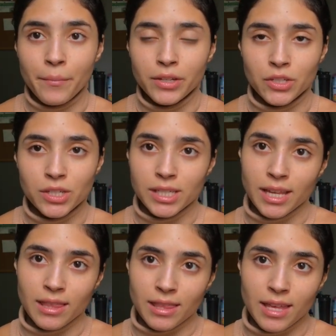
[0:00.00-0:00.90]
pictures
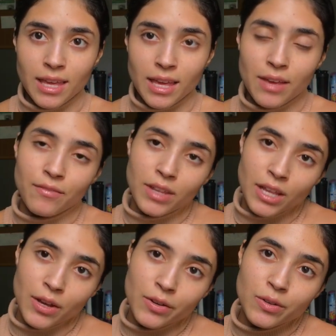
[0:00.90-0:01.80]
in the
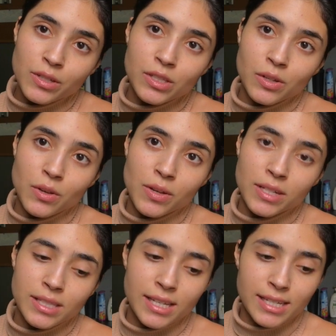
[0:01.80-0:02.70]
video so you
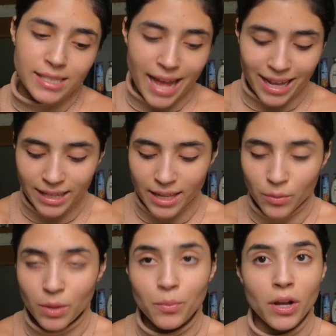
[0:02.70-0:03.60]
can see exactly
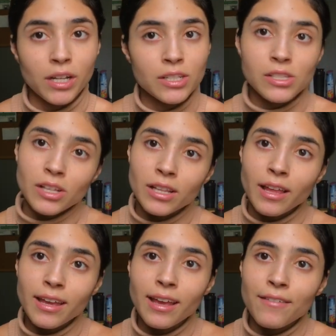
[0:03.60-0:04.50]
what the products look like